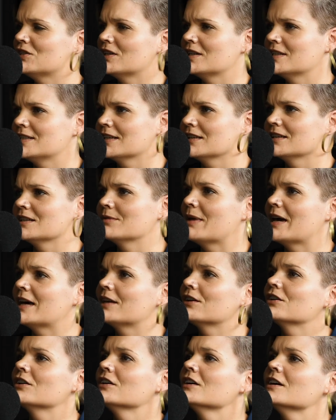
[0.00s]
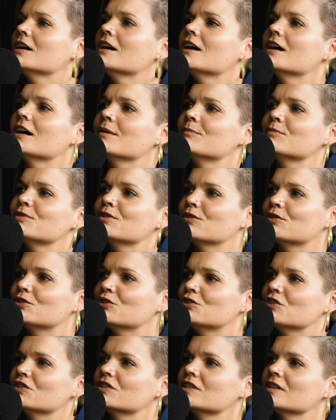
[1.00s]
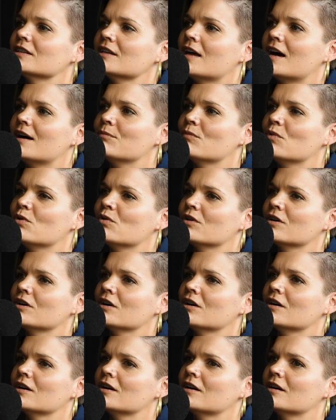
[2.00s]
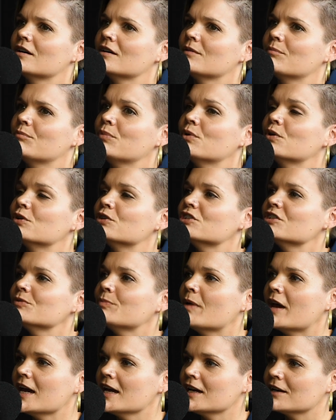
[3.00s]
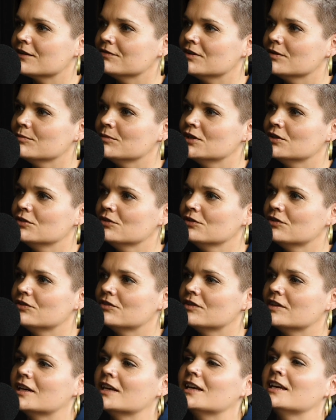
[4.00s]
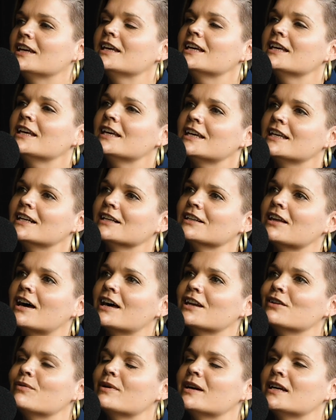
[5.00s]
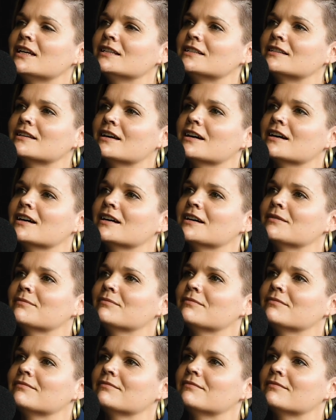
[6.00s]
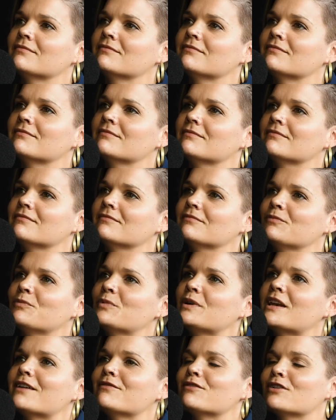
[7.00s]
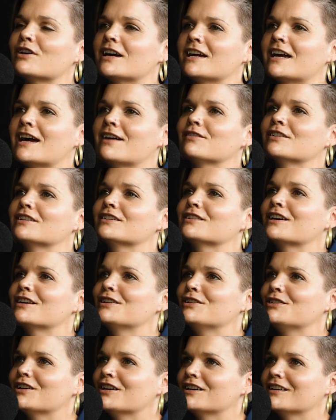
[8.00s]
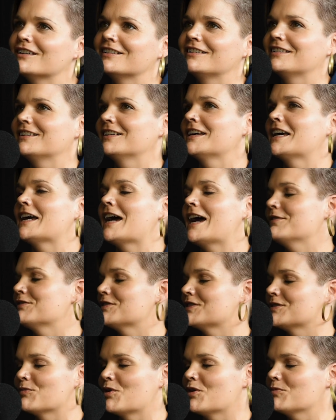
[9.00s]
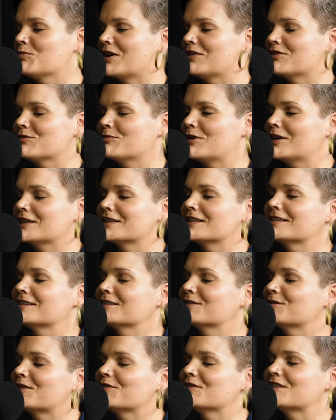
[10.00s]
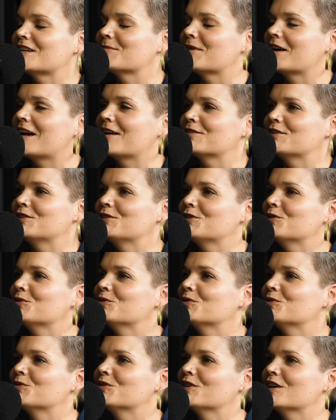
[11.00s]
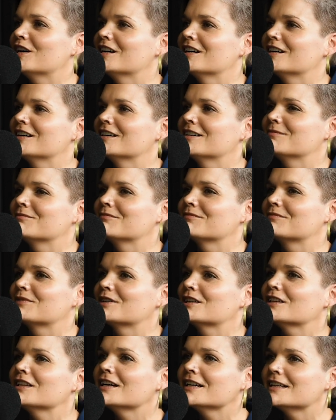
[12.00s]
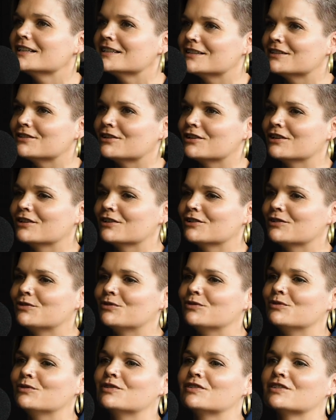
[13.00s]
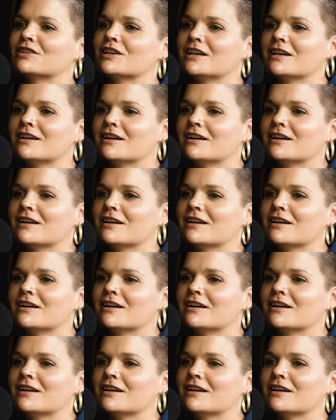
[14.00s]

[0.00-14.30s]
genitalia matter? So there's just a lot more pushback from youth in a lot of ways. Whenever I have I have a small private practice, and so every time I have a new client start who's